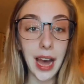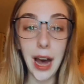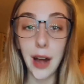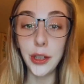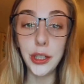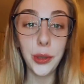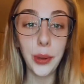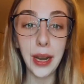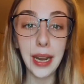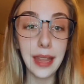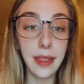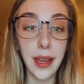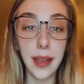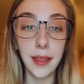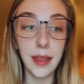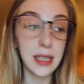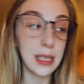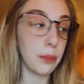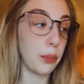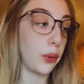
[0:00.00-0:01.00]
I'll do anything
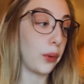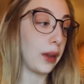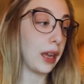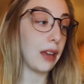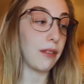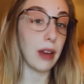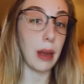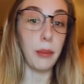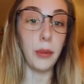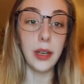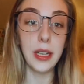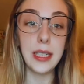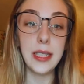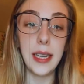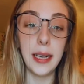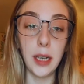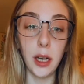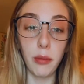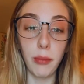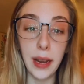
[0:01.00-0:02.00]
at this point. If I'm going to
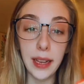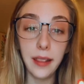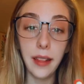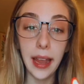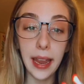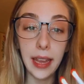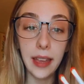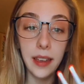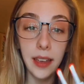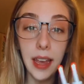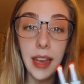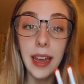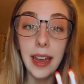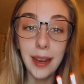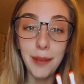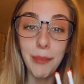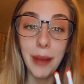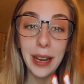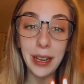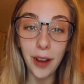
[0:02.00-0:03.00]
stick a red light
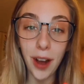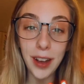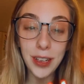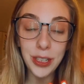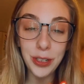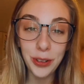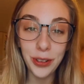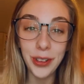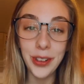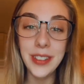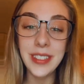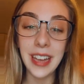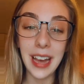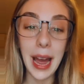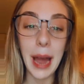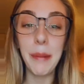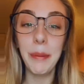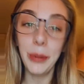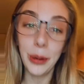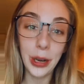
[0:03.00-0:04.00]
in my nostrils,
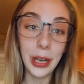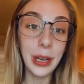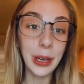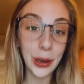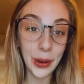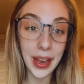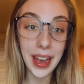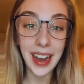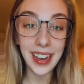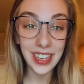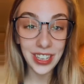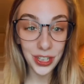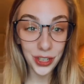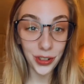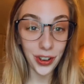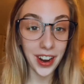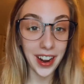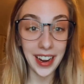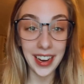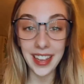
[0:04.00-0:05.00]
I'm going to go ahead and
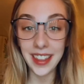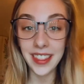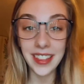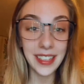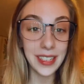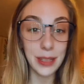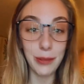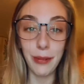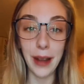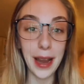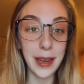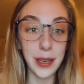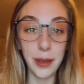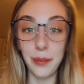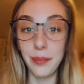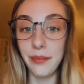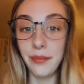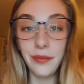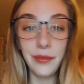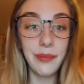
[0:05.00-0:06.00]
try this
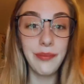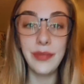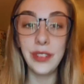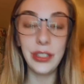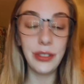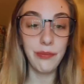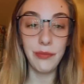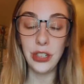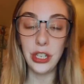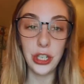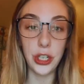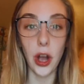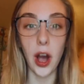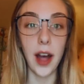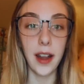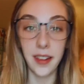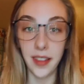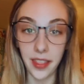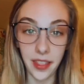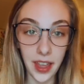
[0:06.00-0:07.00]
random
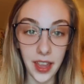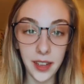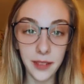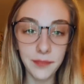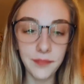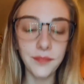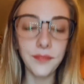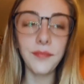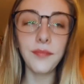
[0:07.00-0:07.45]
shot thing.